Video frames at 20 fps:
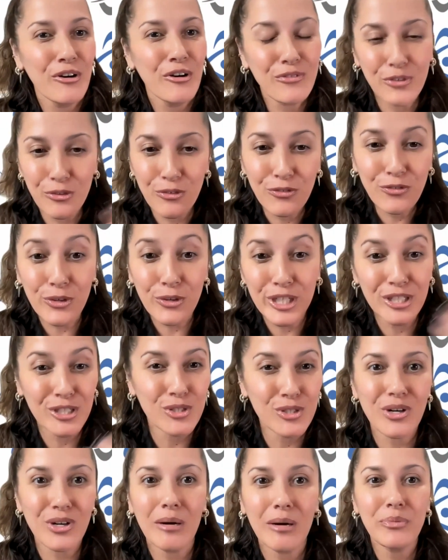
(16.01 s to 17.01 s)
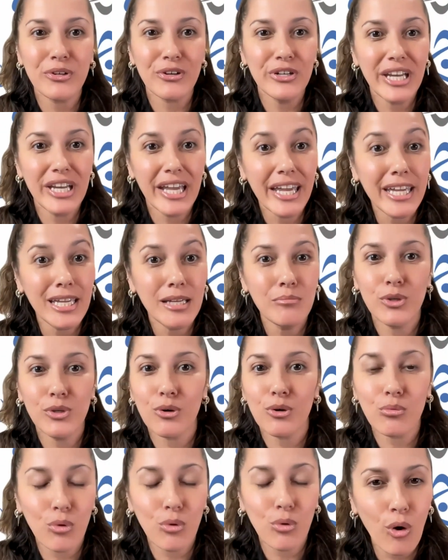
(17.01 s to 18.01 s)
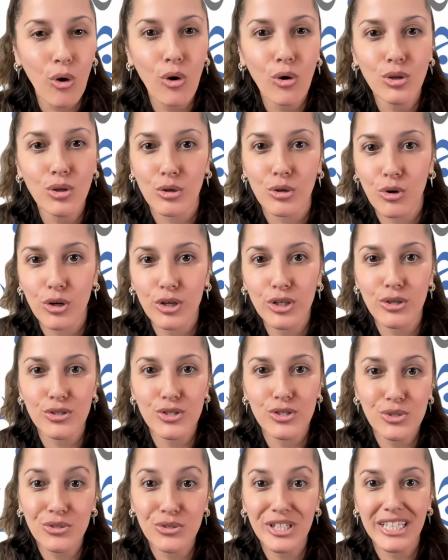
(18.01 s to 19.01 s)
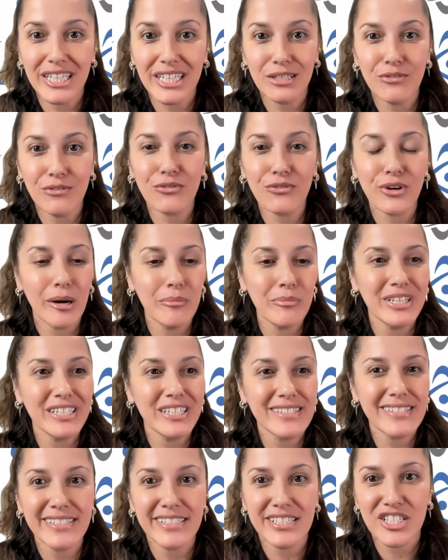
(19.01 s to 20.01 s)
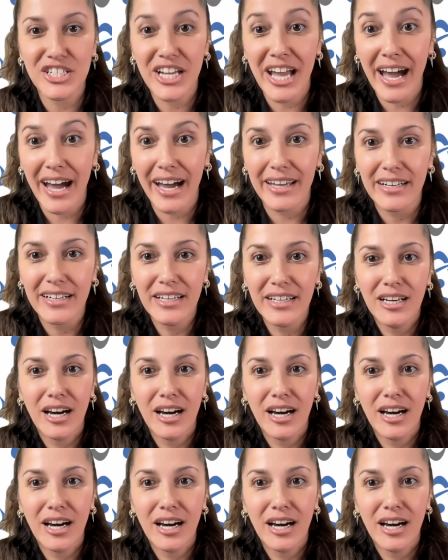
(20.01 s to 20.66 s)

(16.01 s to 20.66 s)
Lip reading: Feel free to drop your name, your role, or where you're tuning in from into the chat.